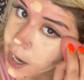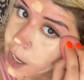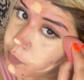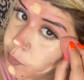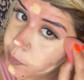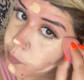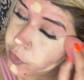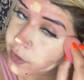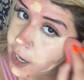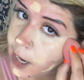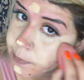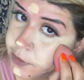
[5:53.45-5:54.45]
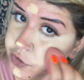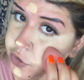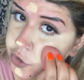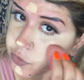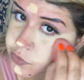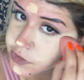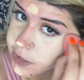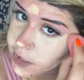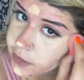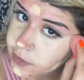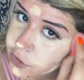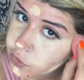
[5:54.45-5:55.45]
I will be more than happy to use it,
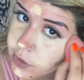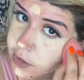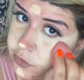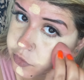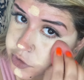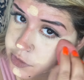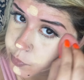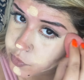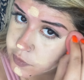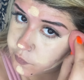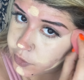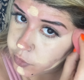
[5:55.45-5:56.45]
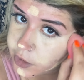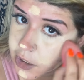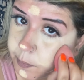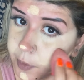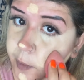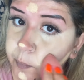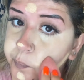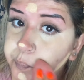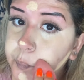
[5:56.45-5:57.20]
and then you can either dispose of it or keep it.